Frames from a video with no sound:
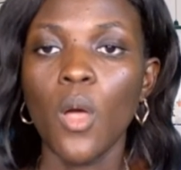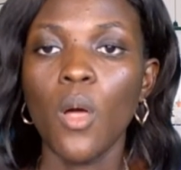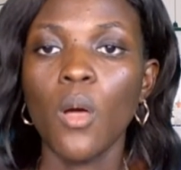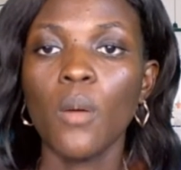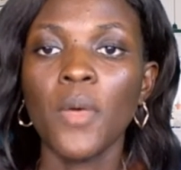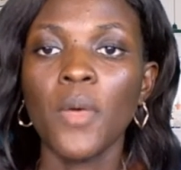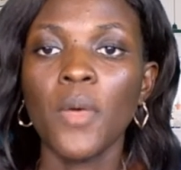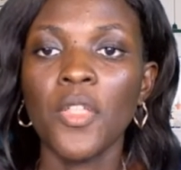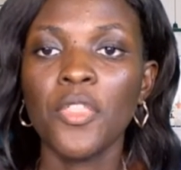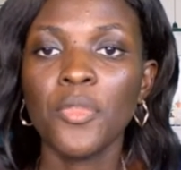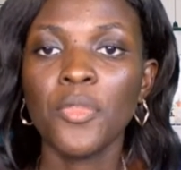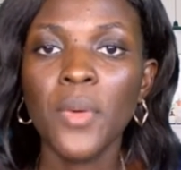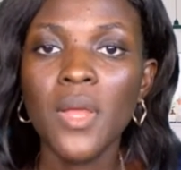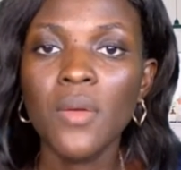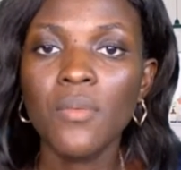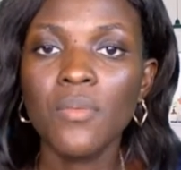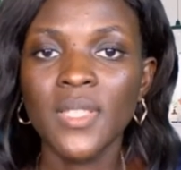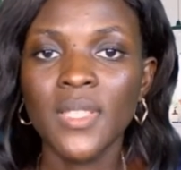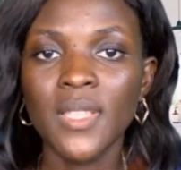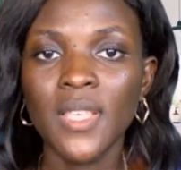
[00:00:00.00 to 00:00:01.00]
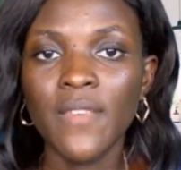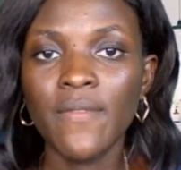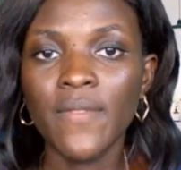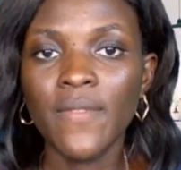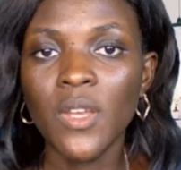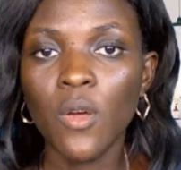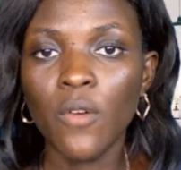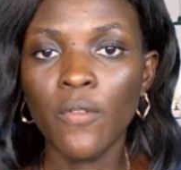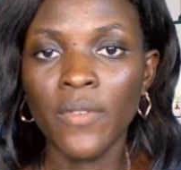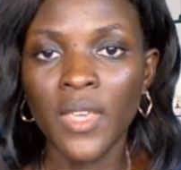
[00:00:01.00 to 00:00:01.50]
Number 3,
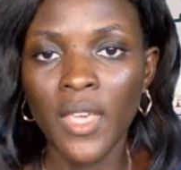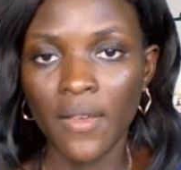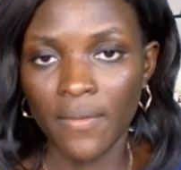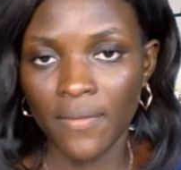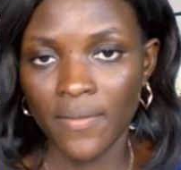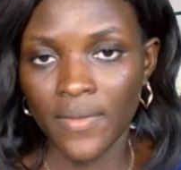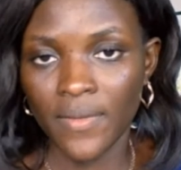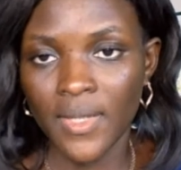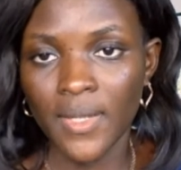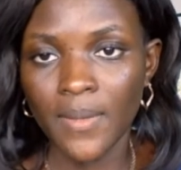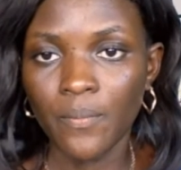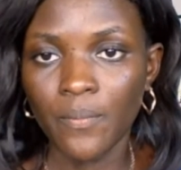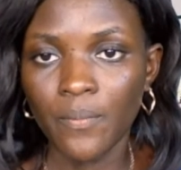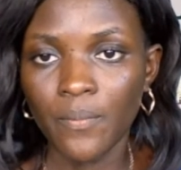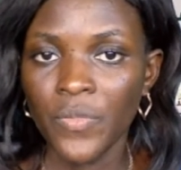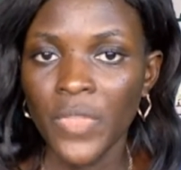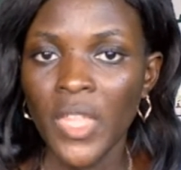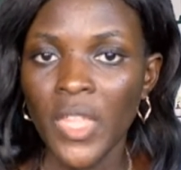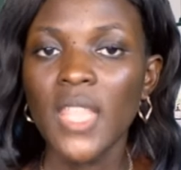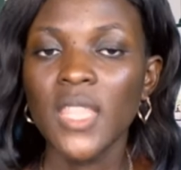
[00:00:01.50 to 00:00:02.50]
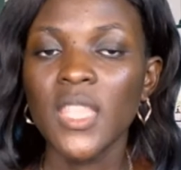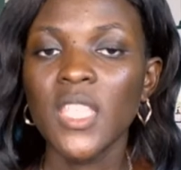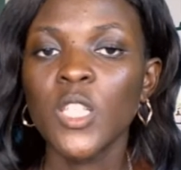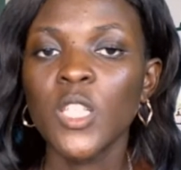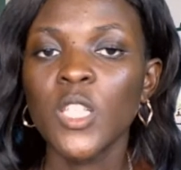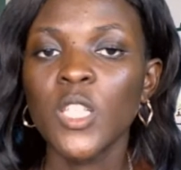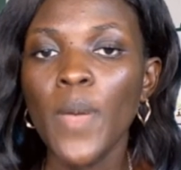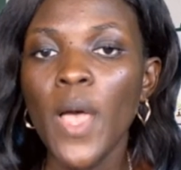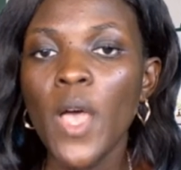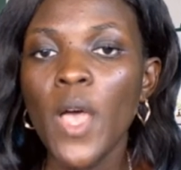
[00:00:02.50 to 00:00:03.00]
receiving of gifts. The
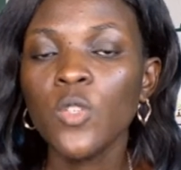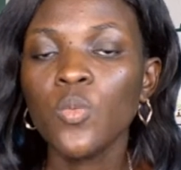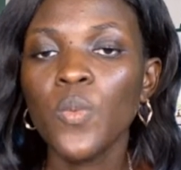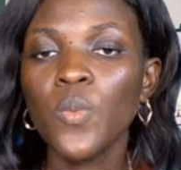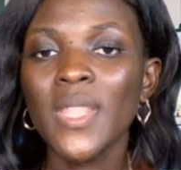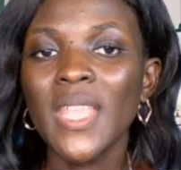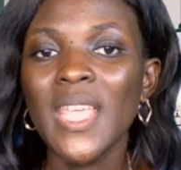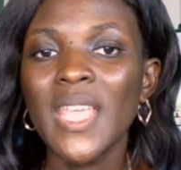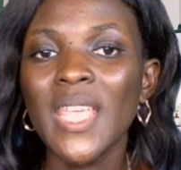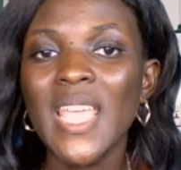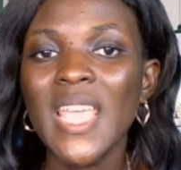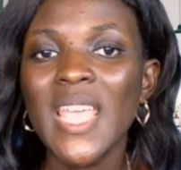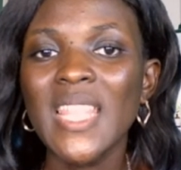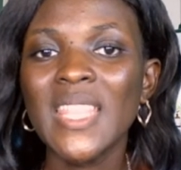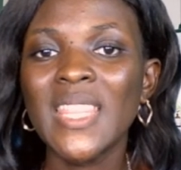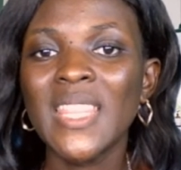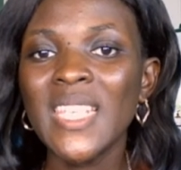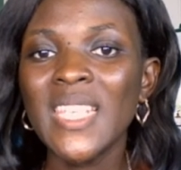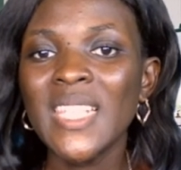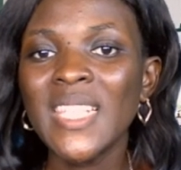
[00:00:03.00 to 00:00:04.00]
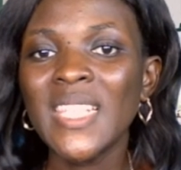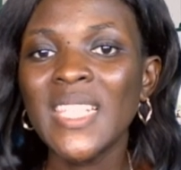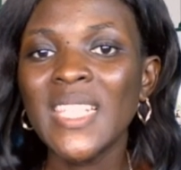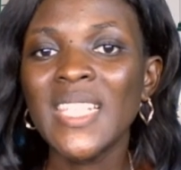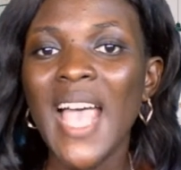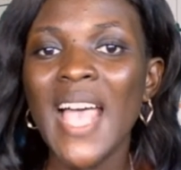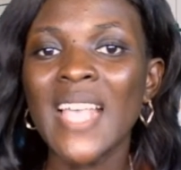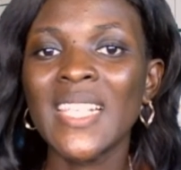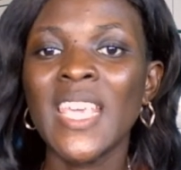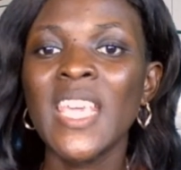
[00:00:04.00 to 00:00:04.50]
spouse with this
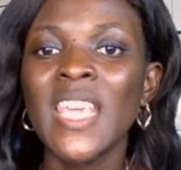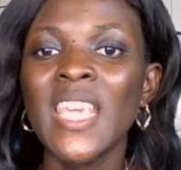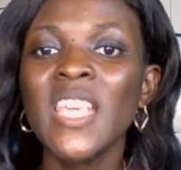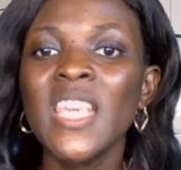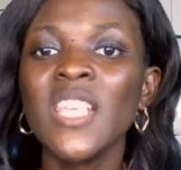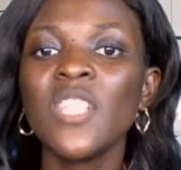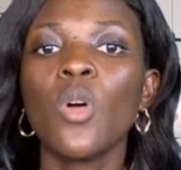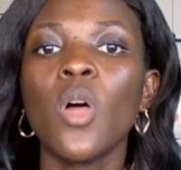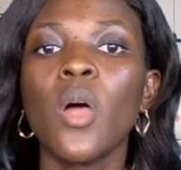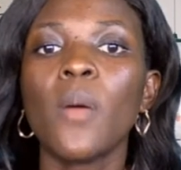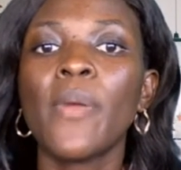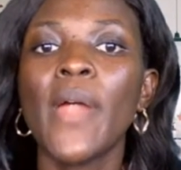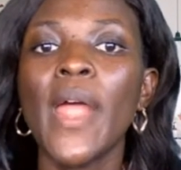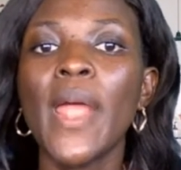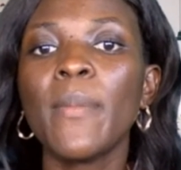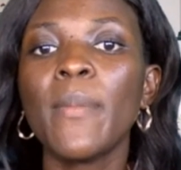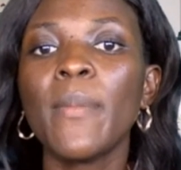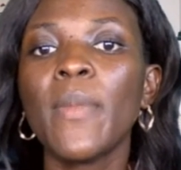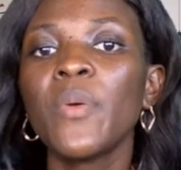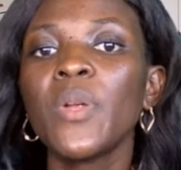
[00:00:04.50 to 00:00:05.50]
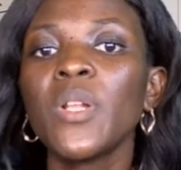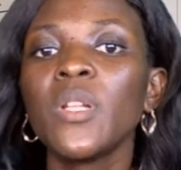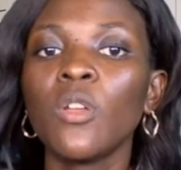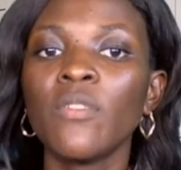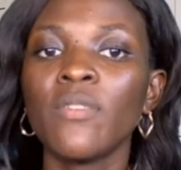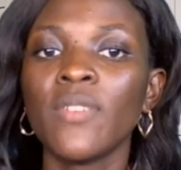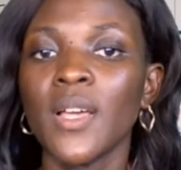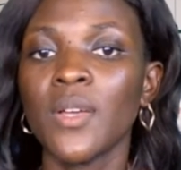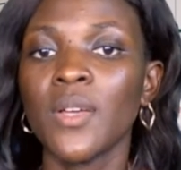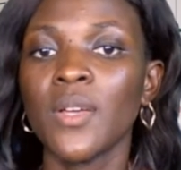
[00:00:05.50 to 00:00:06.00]
as his or her primary
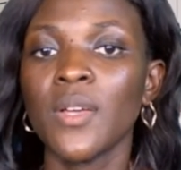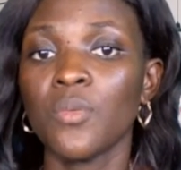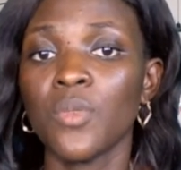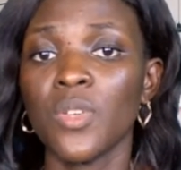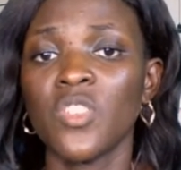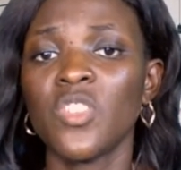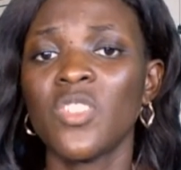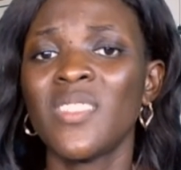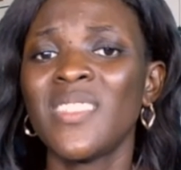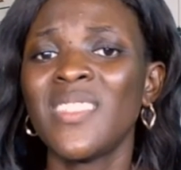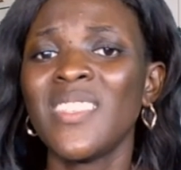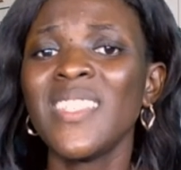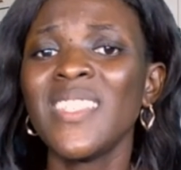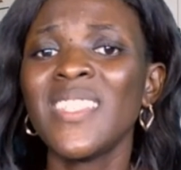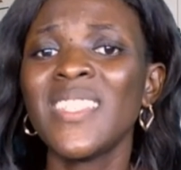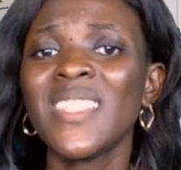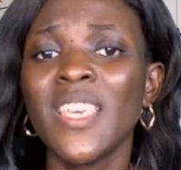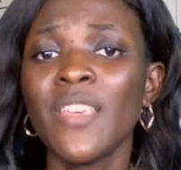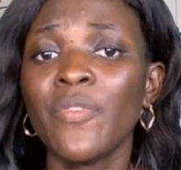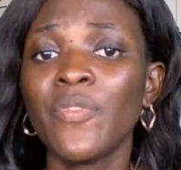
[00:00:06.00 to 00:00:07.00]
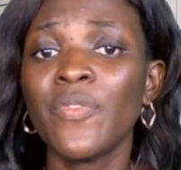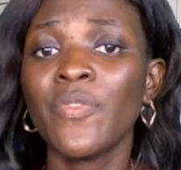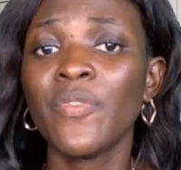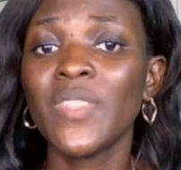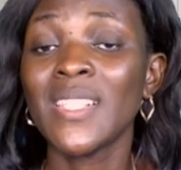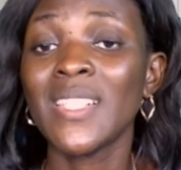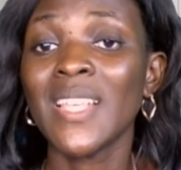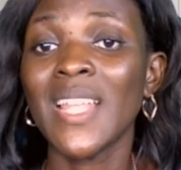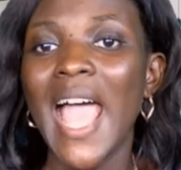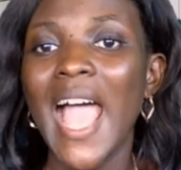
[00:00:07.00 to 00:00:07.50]
love language sees gifts
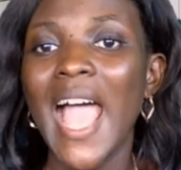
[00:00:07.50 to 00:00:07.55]
as an